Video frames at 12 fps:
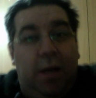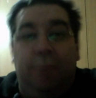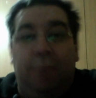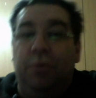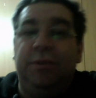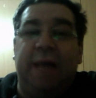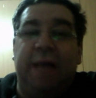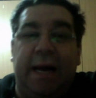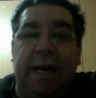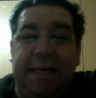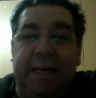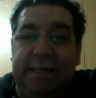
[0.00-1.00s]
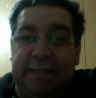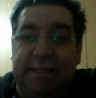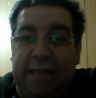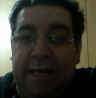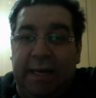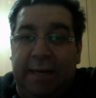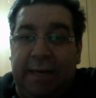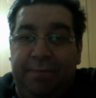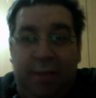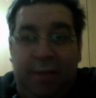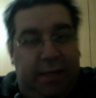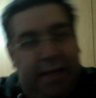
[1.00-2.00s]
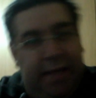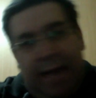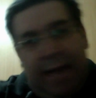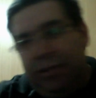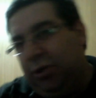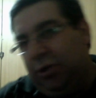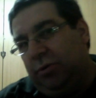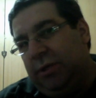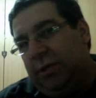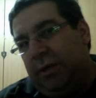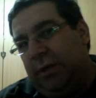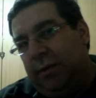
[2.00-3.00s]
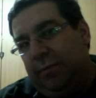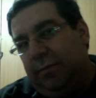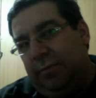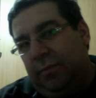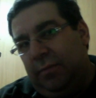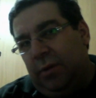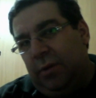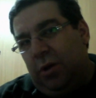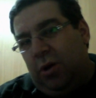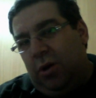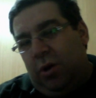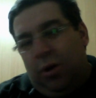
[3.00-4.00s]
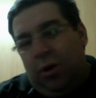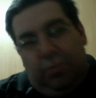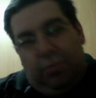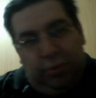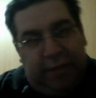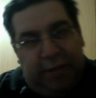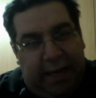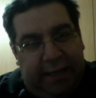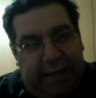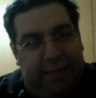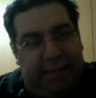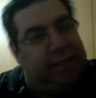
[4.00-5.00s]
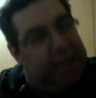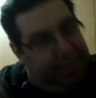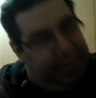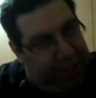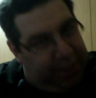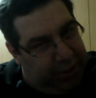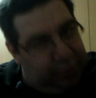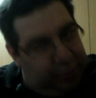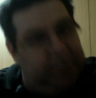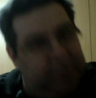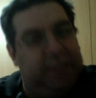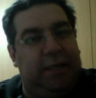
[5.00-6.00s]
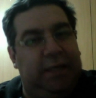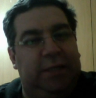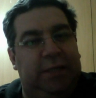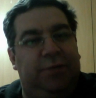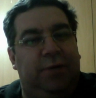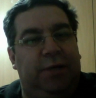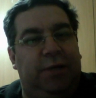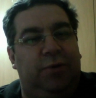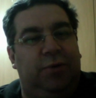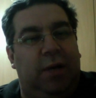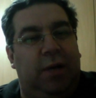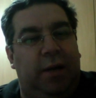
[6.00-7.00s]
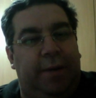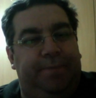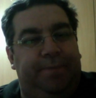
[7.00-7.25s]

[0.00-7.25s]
Musa alayhi salam, he had the concern. Musa alayhi salam, he knew that he is talking to Allah.